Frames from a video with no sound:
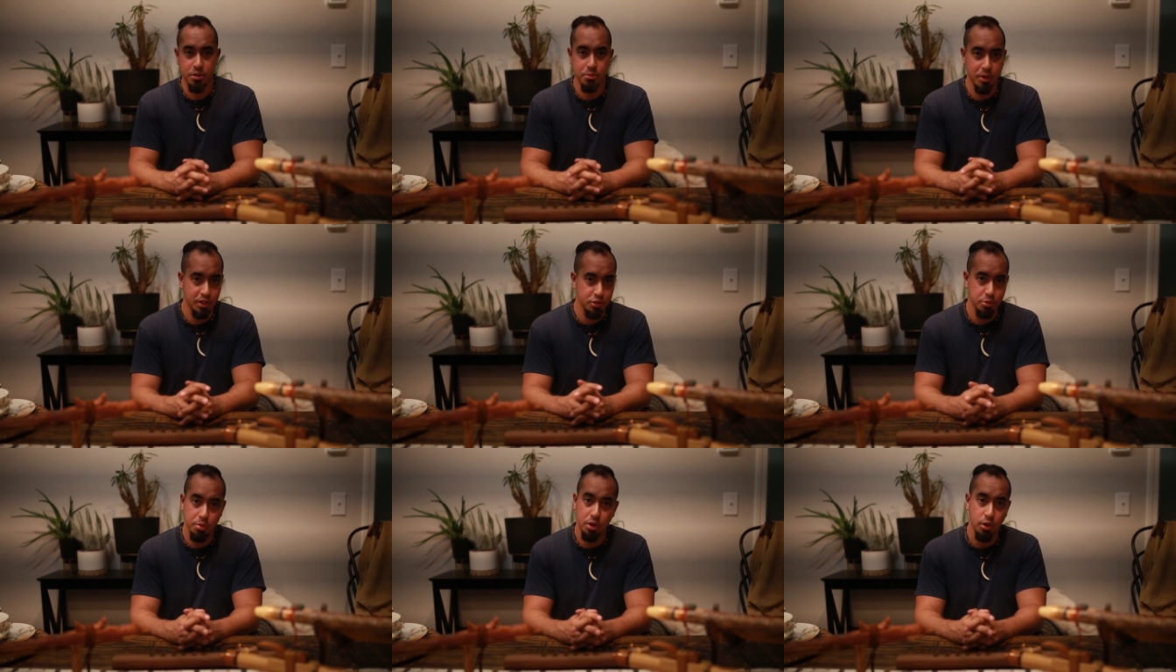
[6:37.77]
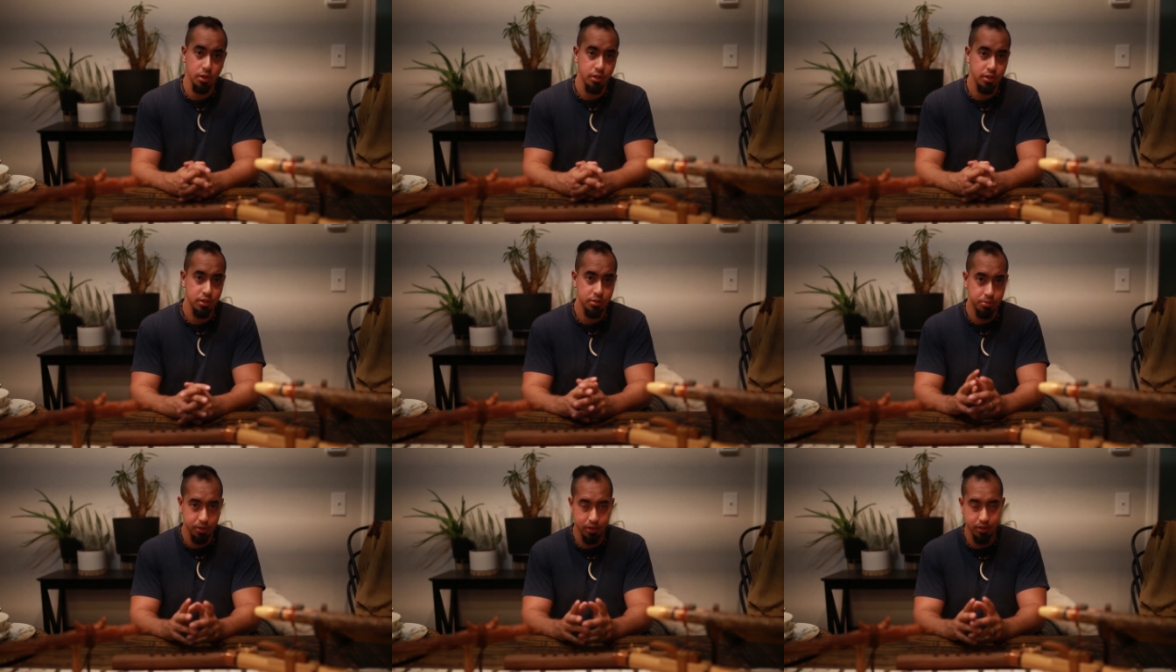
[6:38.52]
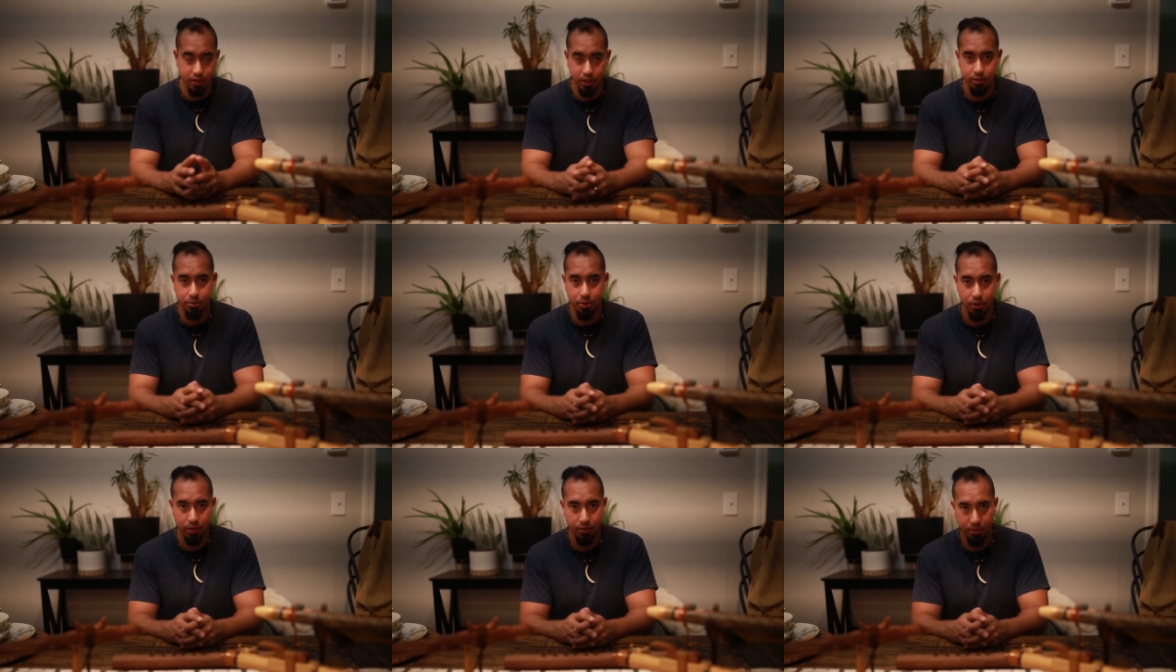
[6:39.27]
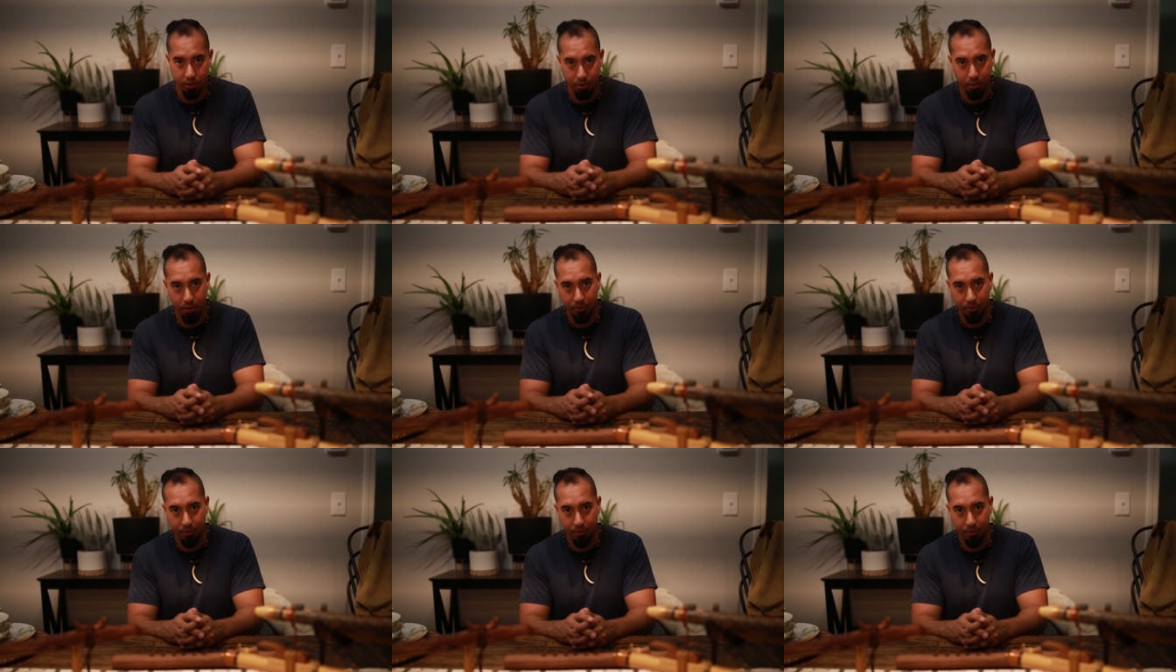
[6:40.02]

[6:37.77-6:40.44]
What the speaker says: major part of playing the Native American flute.